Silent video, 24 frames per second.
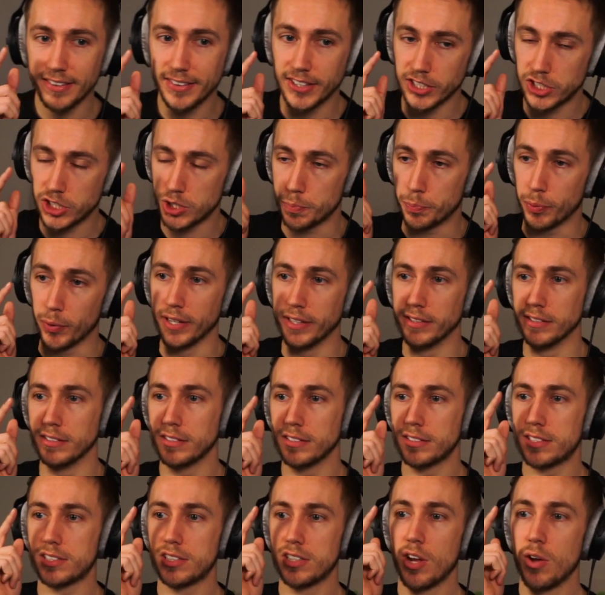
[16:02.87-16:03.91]
the
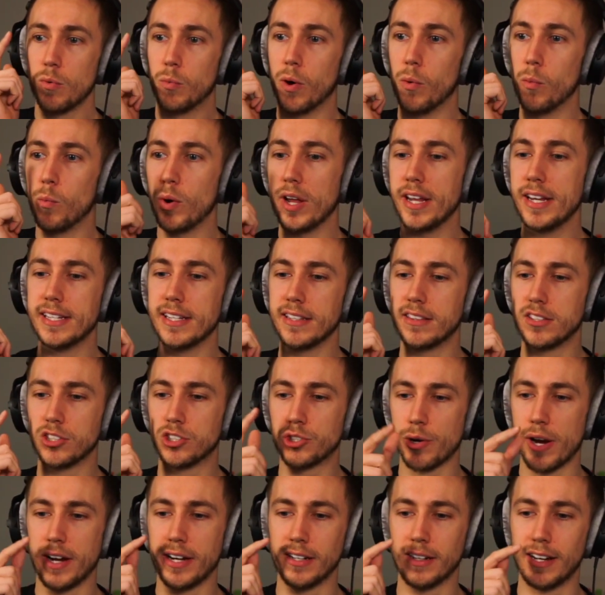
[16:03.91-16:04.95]
sprints when we did the
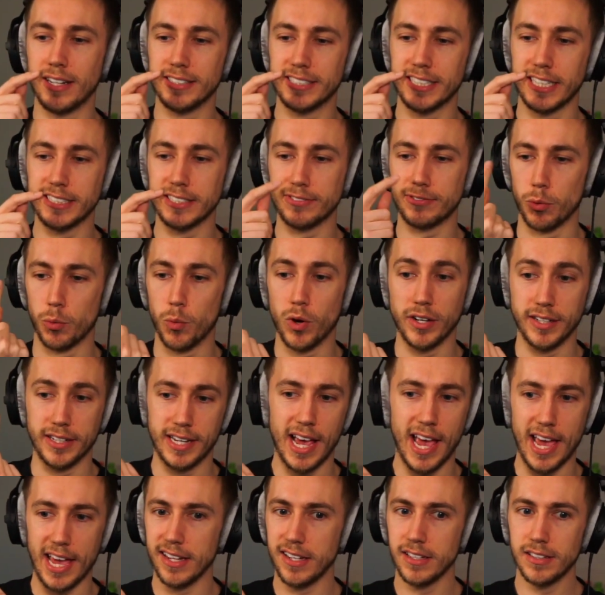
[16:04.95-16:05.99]
training like JJ for one
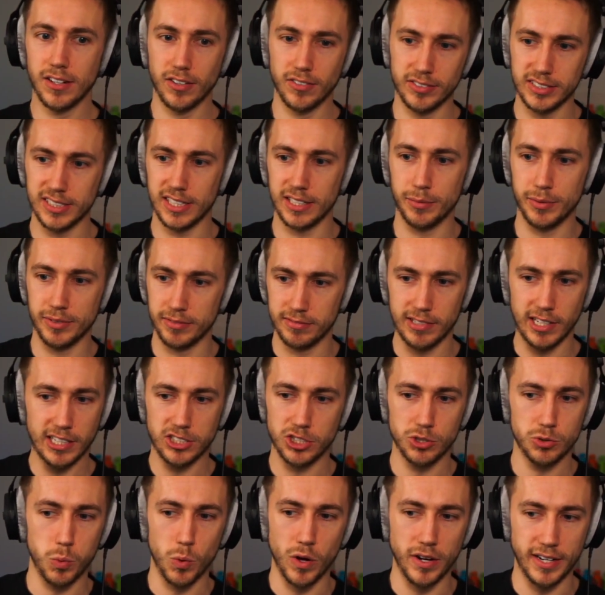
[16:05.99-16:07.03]
day. Obviously, we, that's
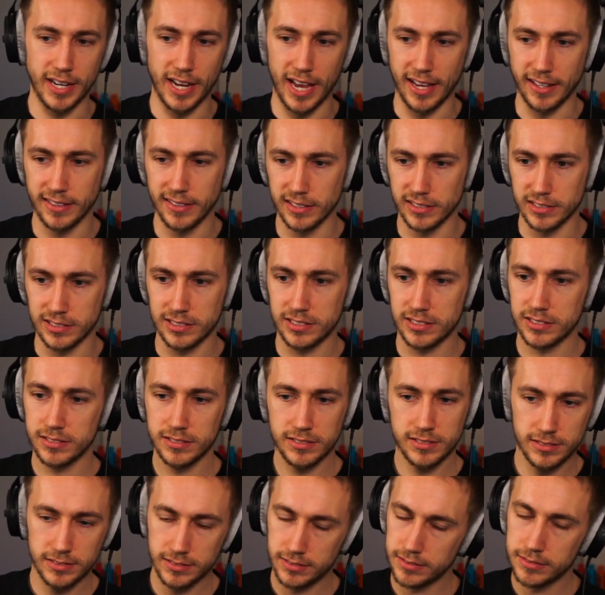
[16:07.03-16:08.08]
just one day. That's
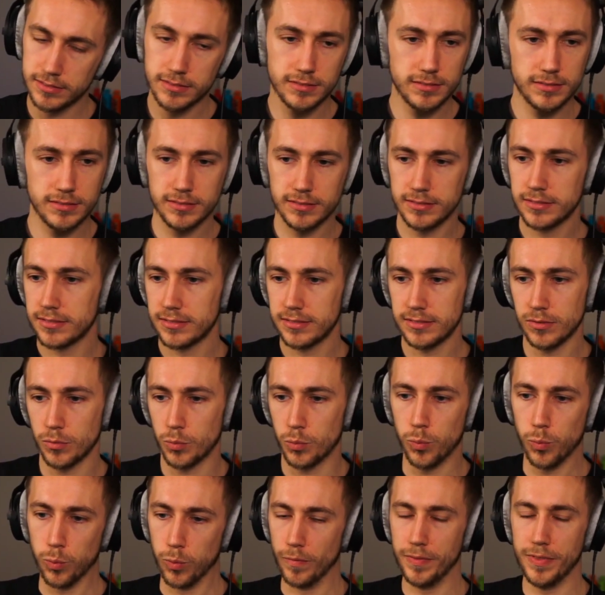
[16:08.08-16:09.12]

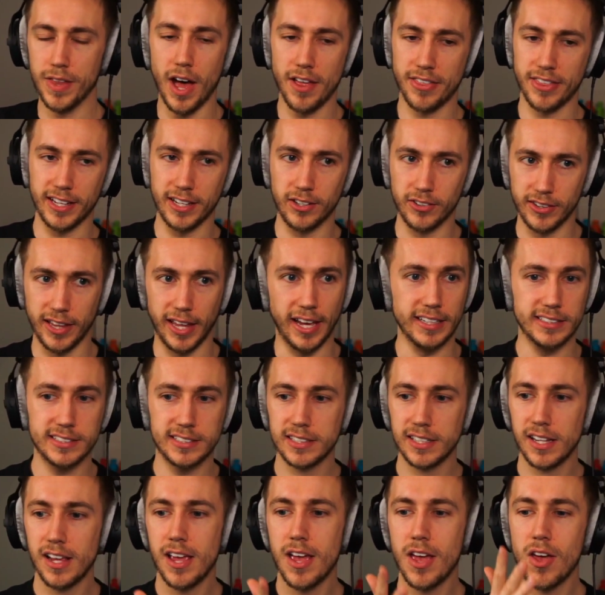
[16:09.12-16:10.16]
nothing on this.
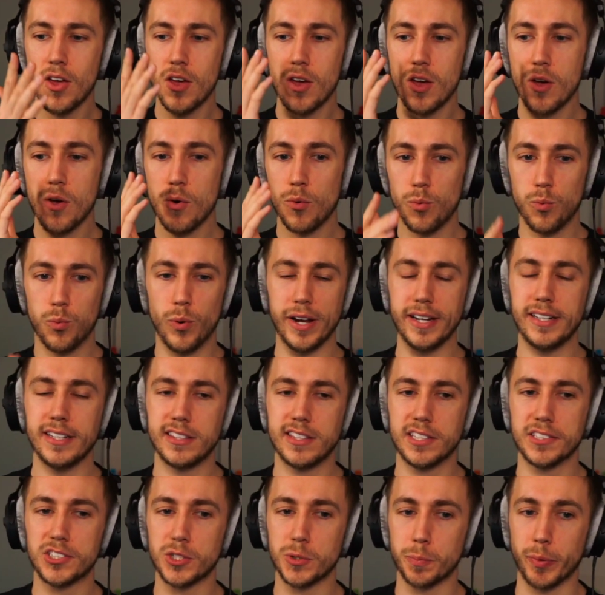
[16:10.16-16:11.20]
We did
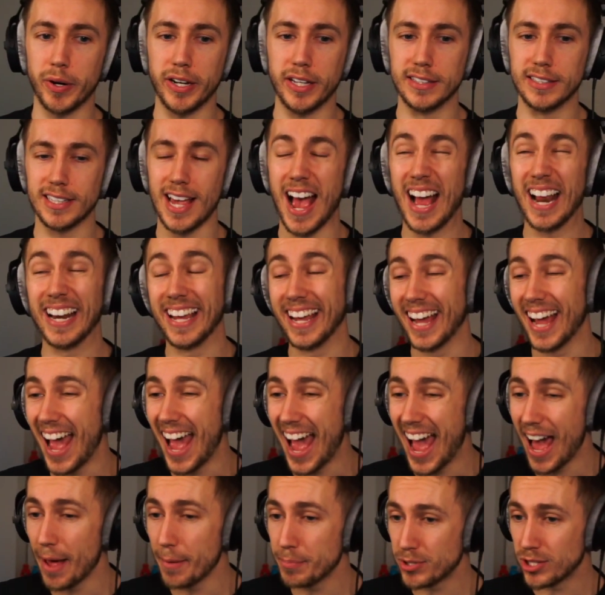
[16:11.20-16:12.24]
the sprints, and it
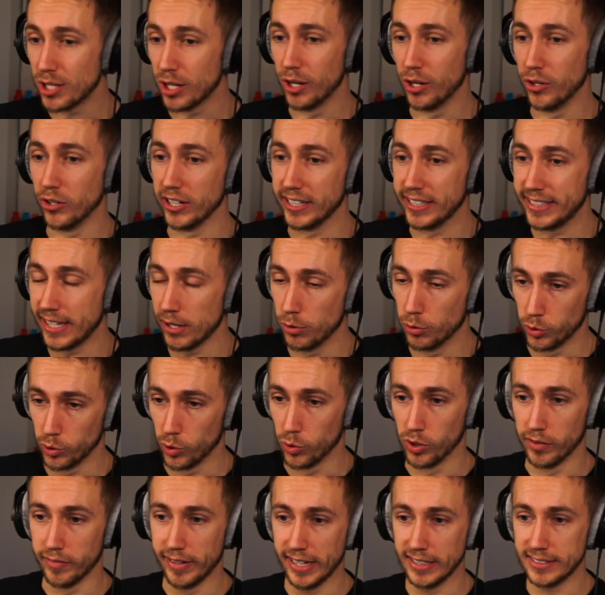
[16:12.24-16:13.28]
absolutely killed
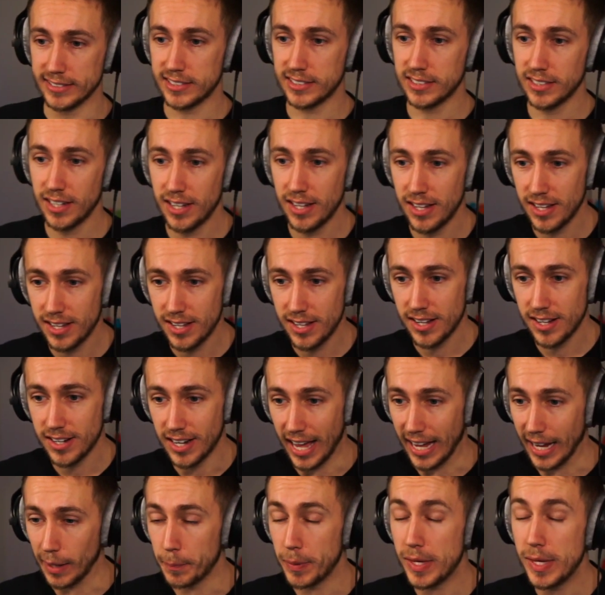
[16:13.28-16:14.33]
all of us.
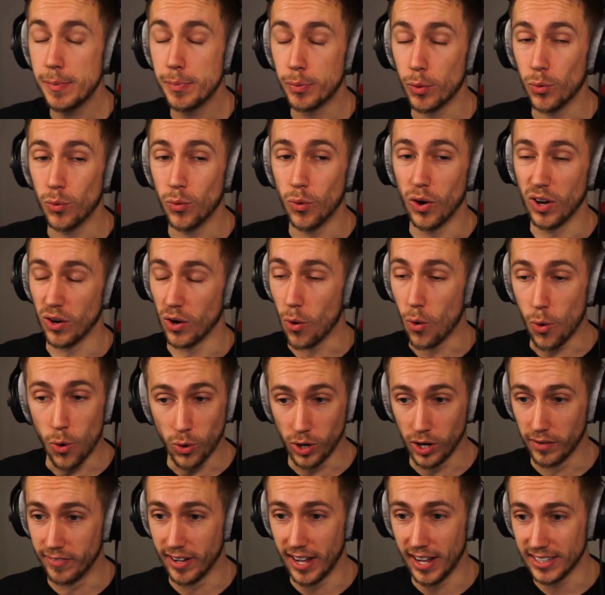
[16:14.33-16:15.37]
Like people, all
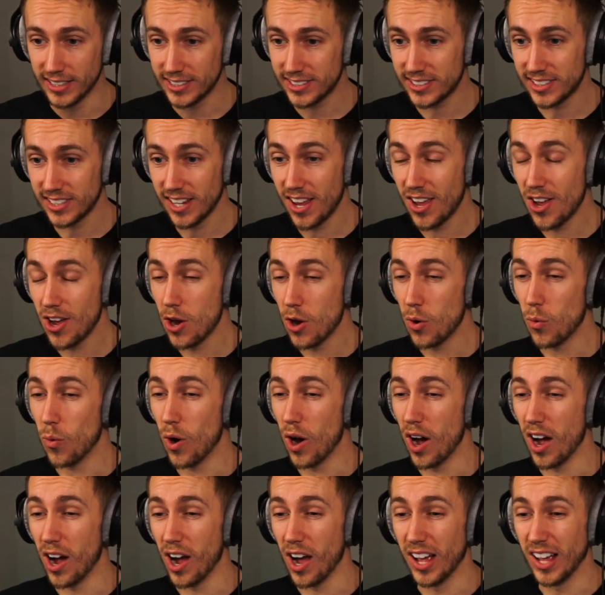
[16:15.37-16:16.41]
of us
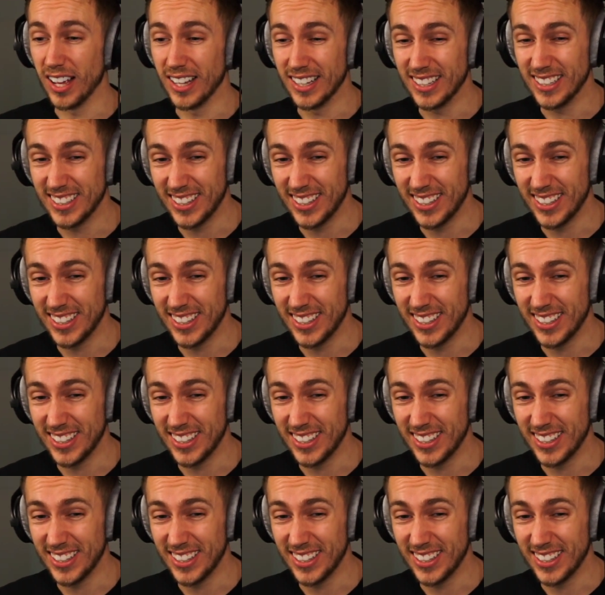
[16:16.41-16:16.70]
were